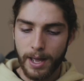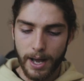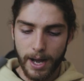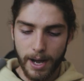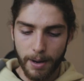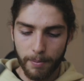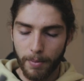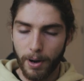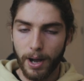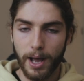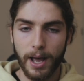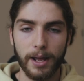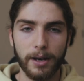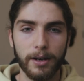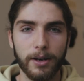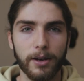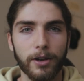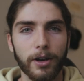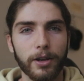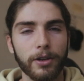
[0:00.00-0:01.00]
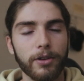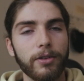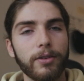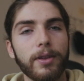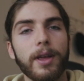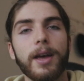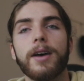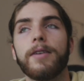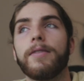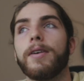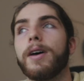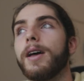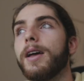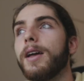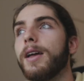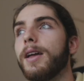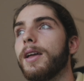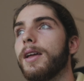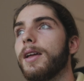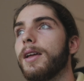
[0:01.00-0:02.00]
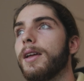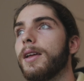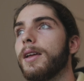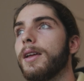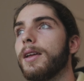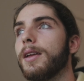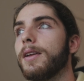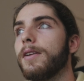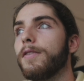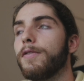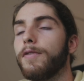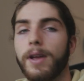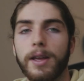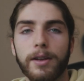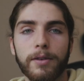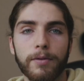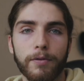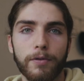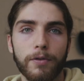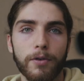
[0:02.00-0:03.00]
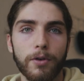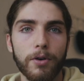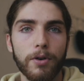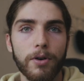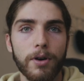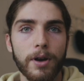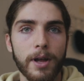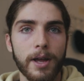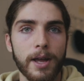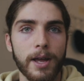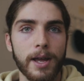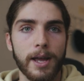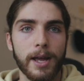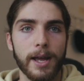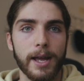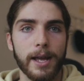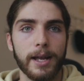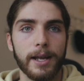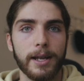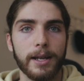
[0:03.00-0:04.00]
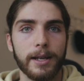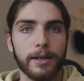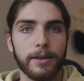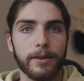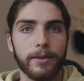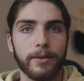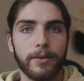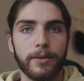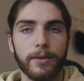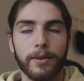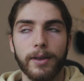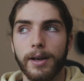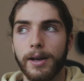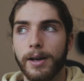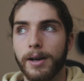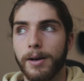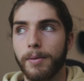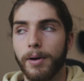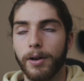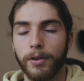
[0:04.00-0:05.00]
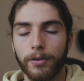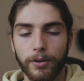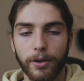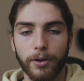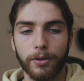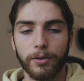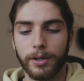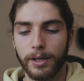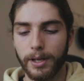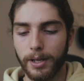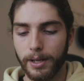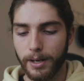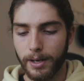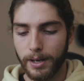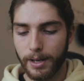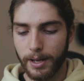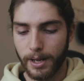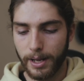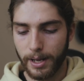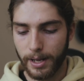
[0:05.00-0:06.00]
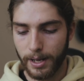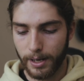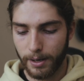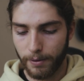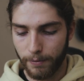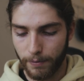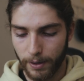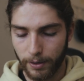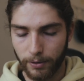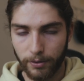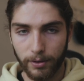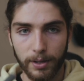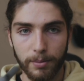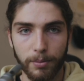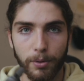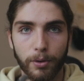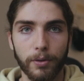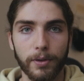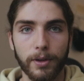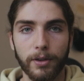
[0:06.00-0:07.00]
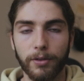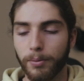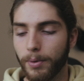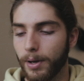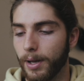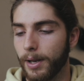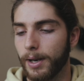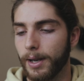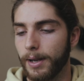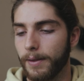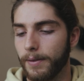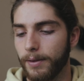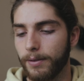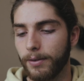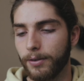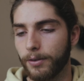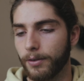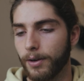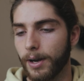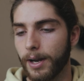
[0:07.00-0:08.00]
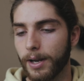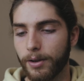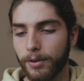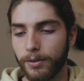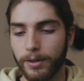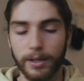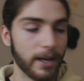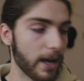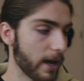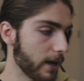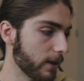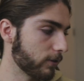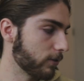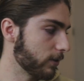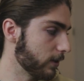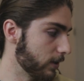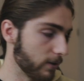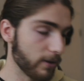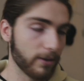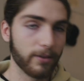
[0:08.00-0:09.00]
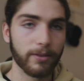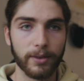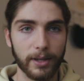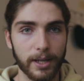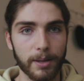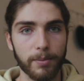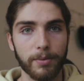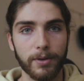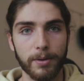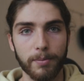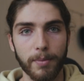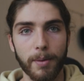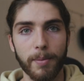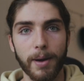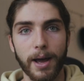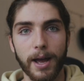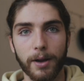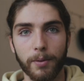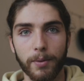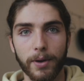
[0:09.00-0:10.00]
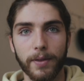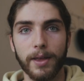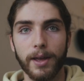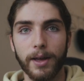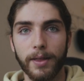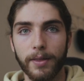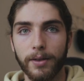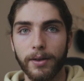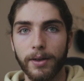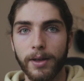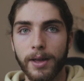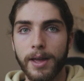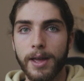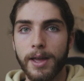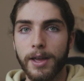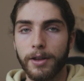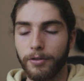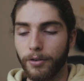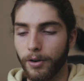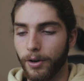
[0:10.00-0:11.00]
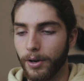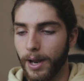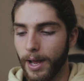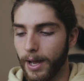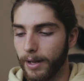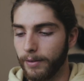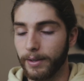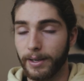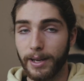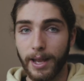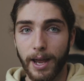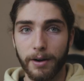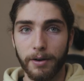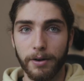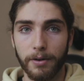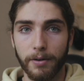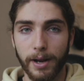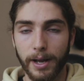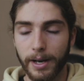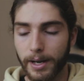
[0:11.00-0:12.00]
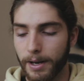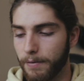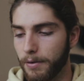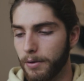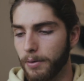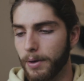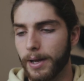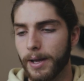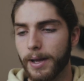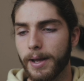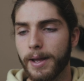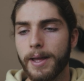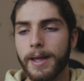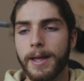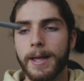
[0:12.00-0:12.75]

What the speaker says: I used to have a Phantom 4, and I sold it and eventually bought this one, and this is great because it actually just slips in my bag where the other drone I had to carry around everywhere.